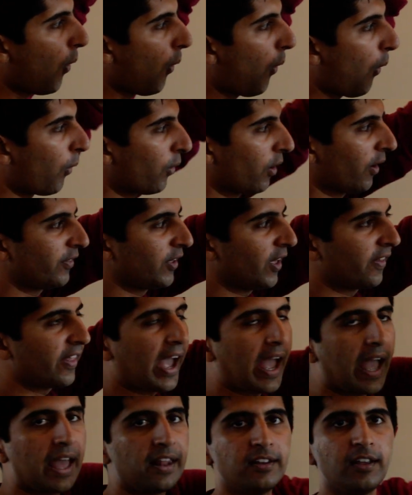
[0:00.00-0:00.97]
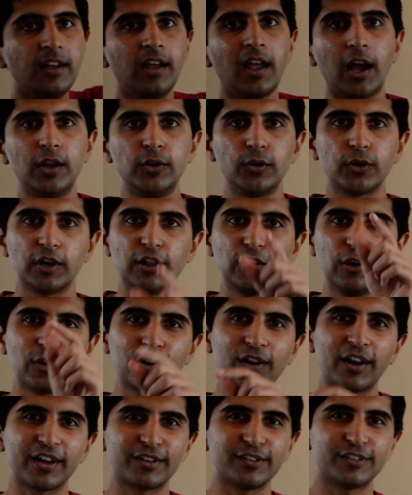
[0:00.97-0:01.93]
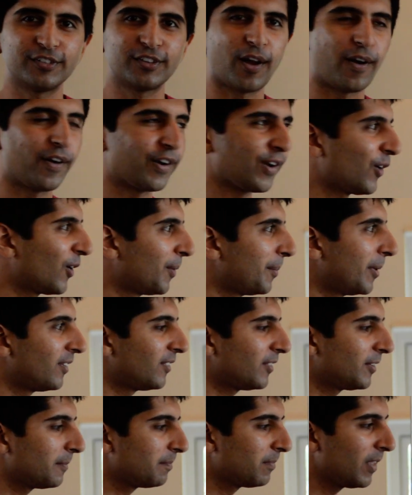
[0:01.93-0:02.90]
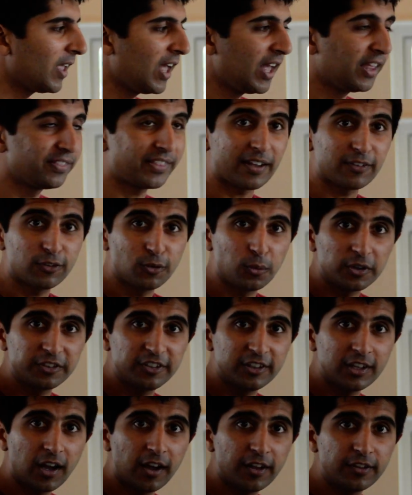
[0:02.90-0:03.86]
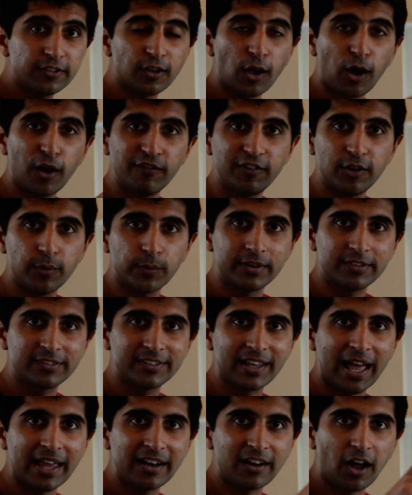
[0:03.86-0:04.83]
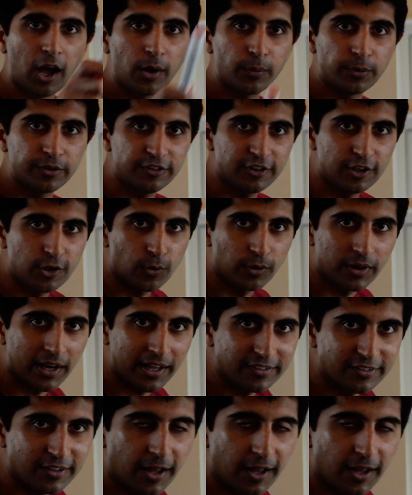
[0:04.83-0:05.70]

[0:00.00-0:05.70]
or on the other hand, and you're going to look like a star economist. Thanks for watching, guys. Hopefully you understand. I will see you all next